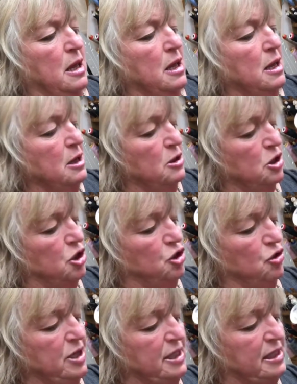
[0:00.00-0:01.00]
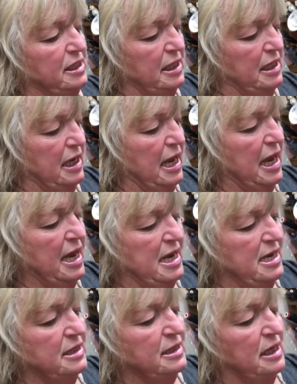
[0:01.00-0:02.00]
The choice
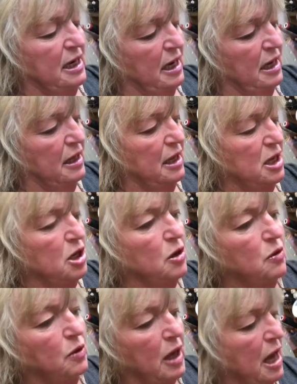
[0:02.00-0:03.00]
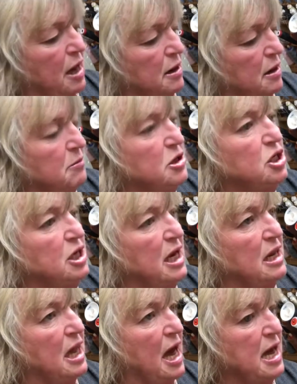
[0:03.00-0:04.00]
is that you can machine
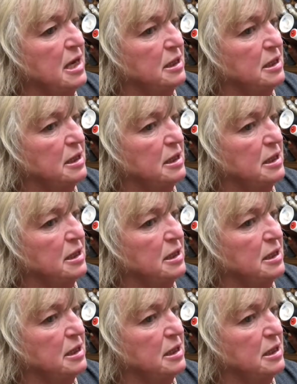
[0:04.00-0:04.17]
that